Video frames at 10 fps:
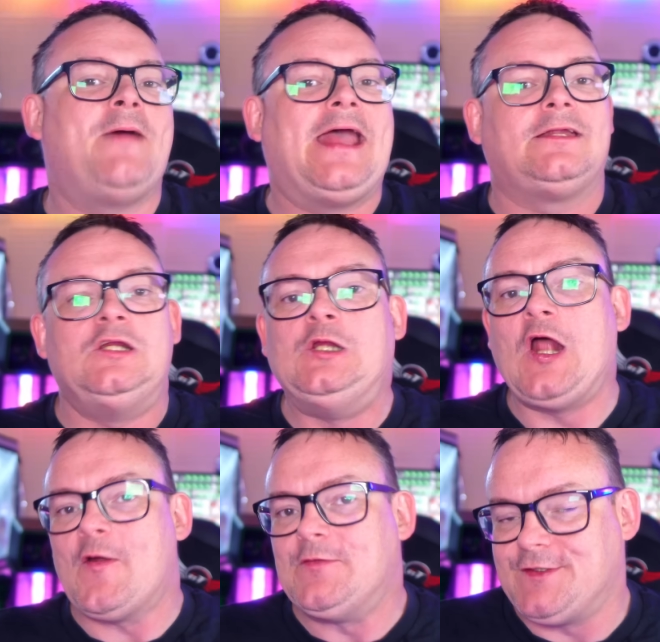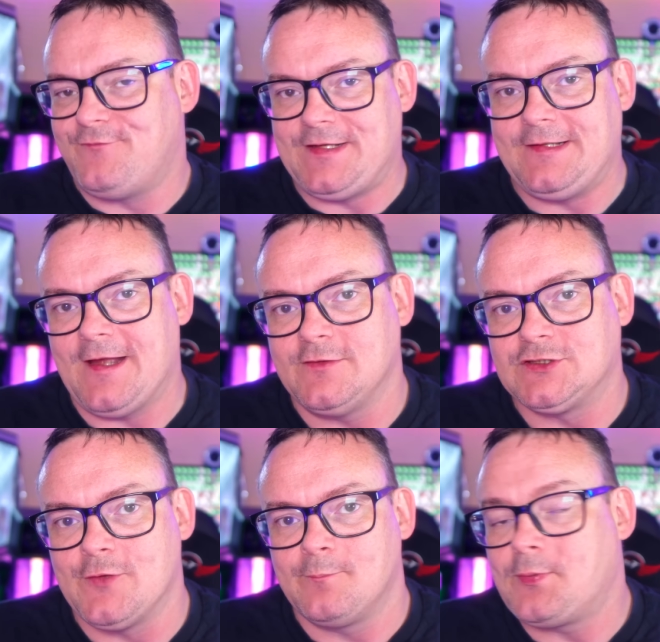made loads of
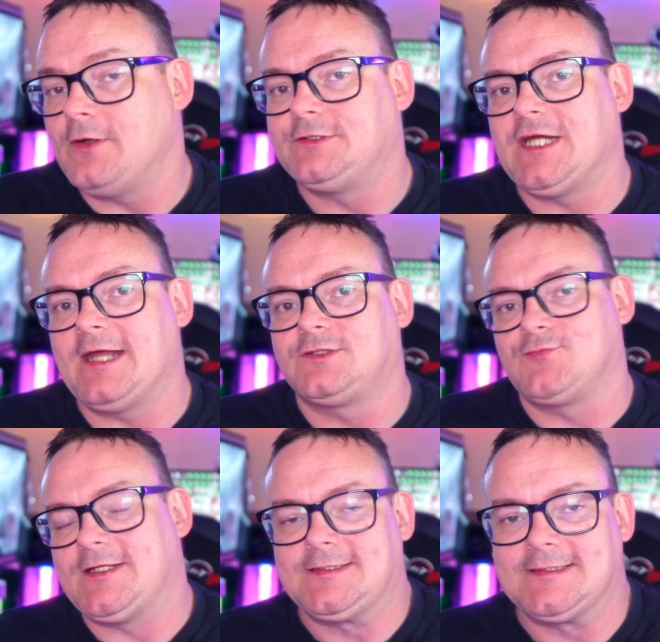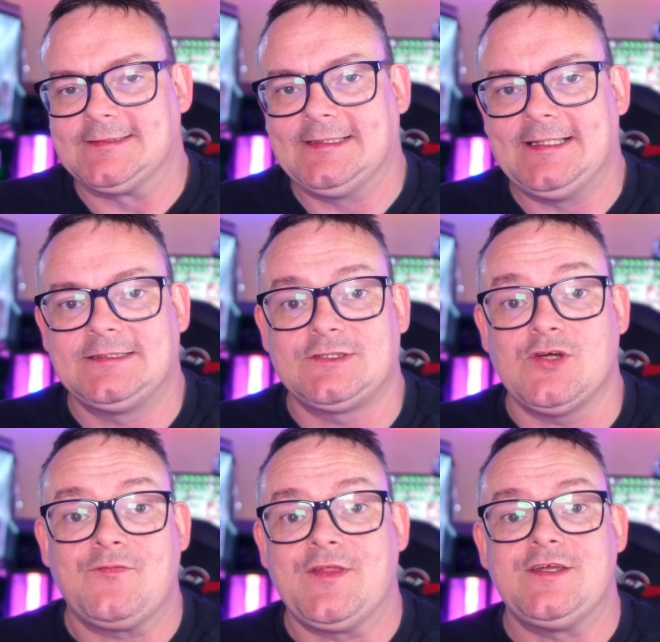videos on projects recently,
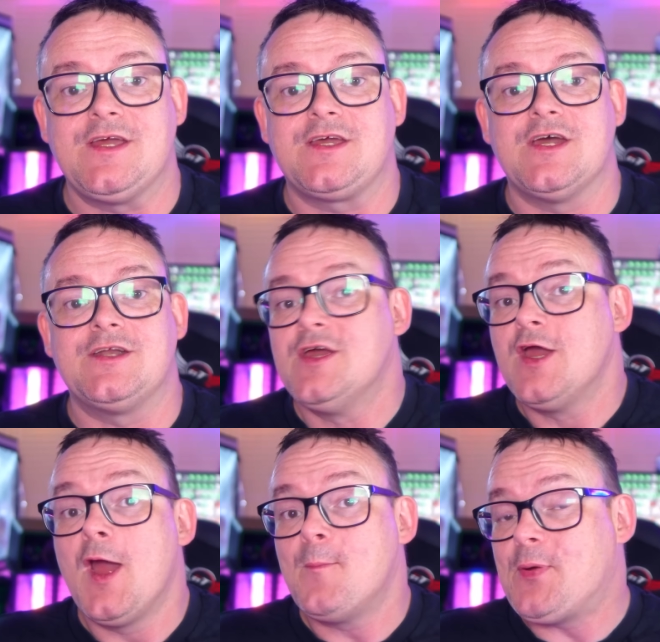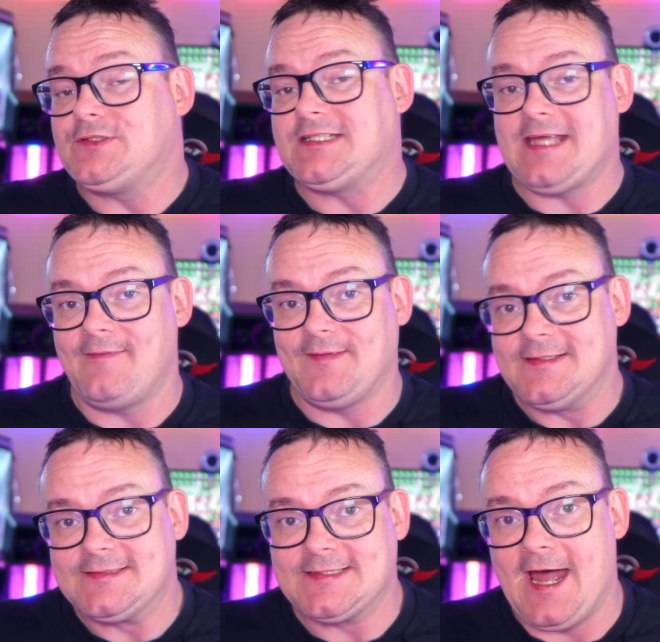stuff that you can put together
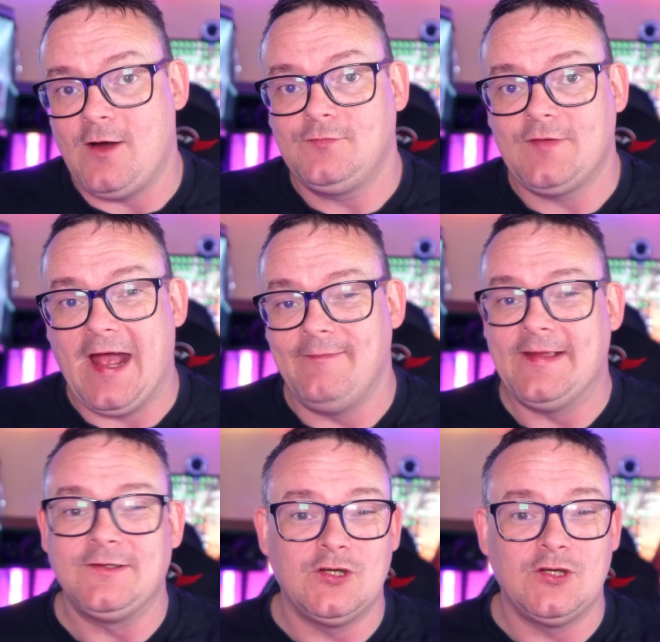yourself and then